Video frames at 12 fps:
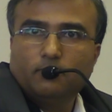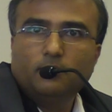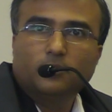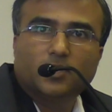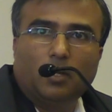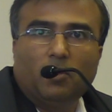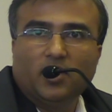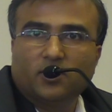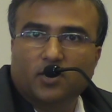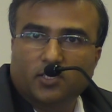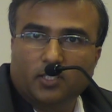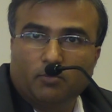some other
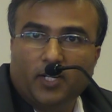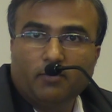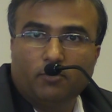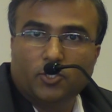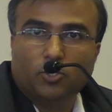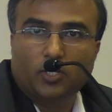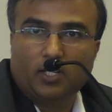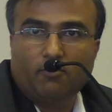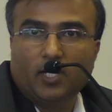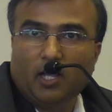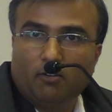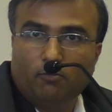system, right, which could
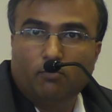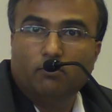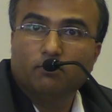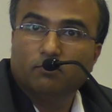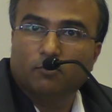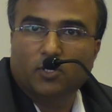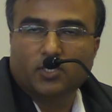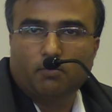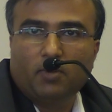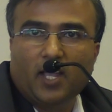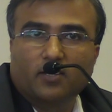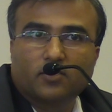even have worse
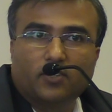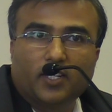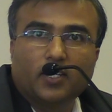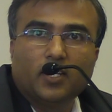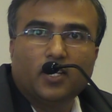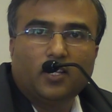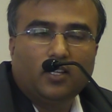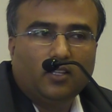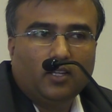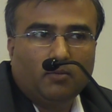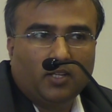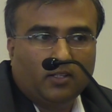impacts, right?
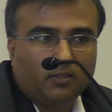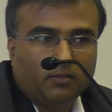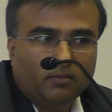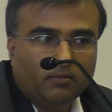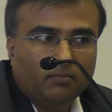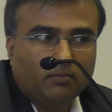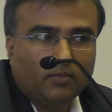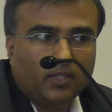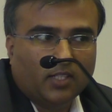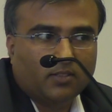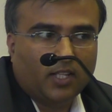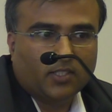I mean,
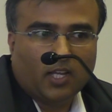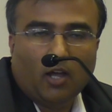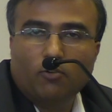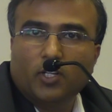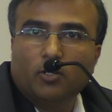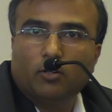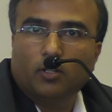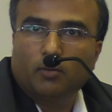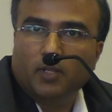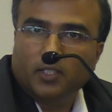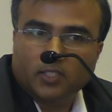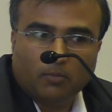that's how
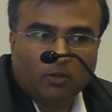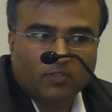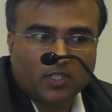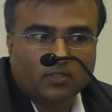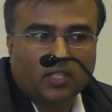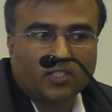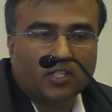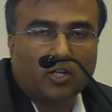some of these things are